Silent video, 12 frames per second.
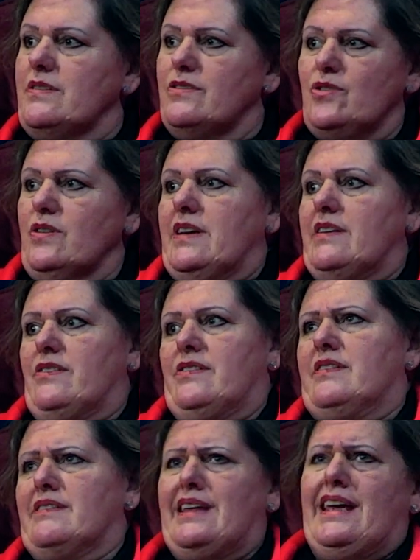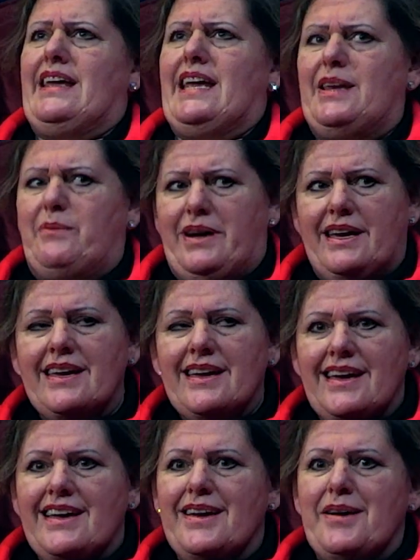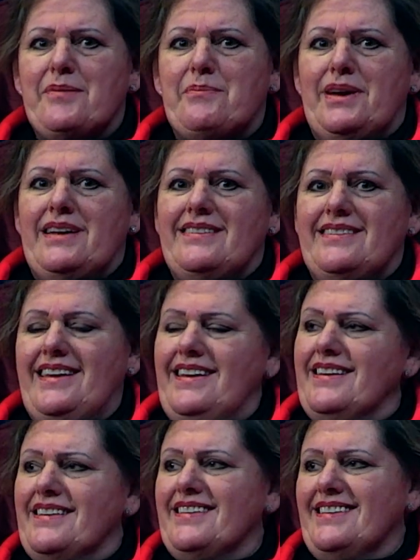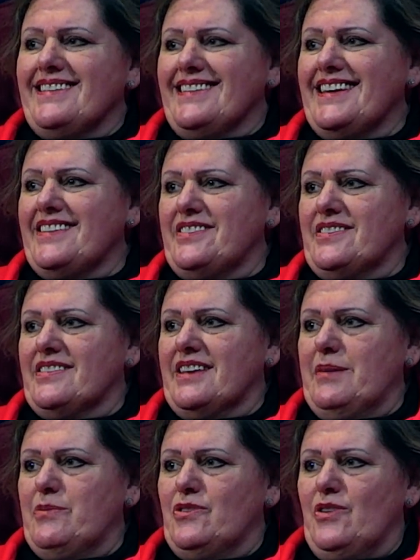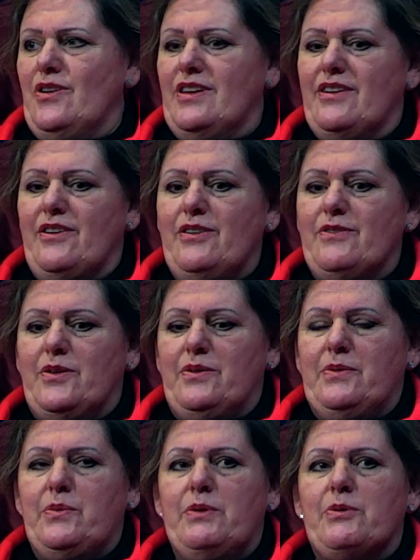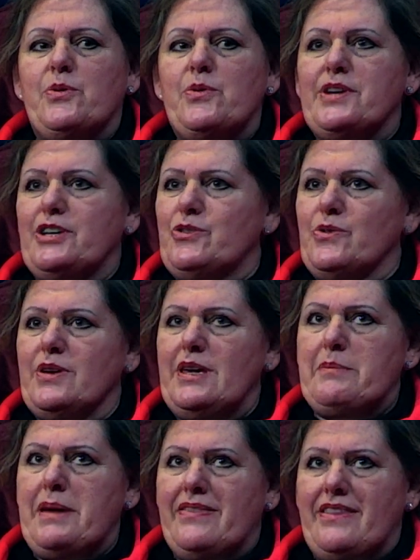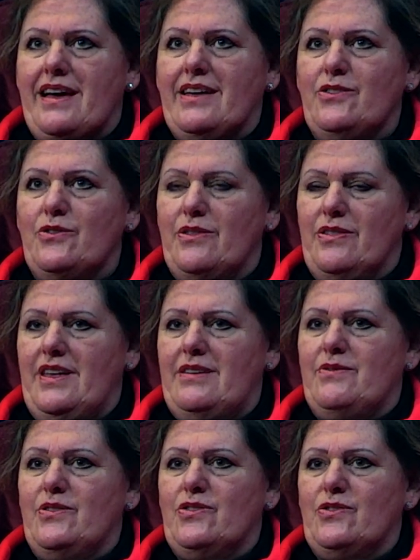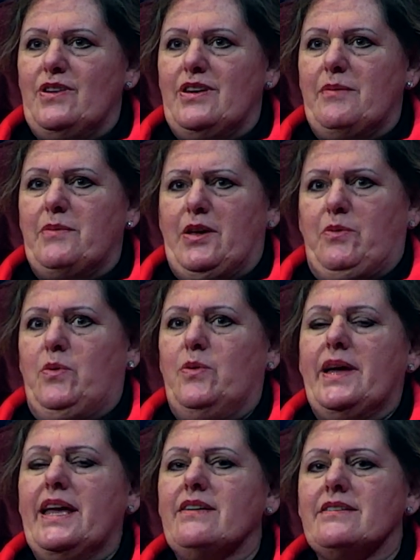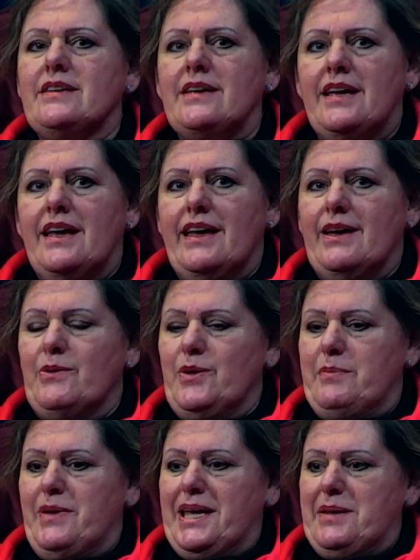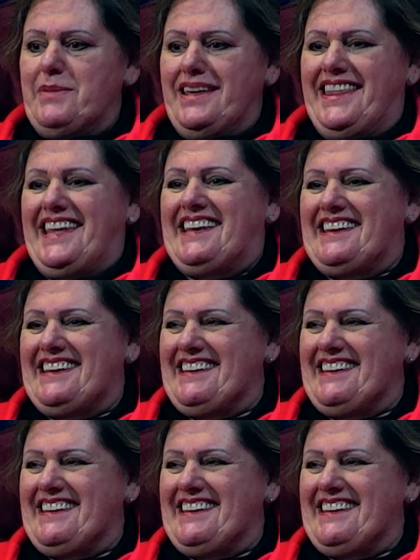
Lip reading: two years anyway. But yeah, it just keeps turning over. We were already talking about the 100th anniversary, and I'm like, well, hang on, how old am I going to be then?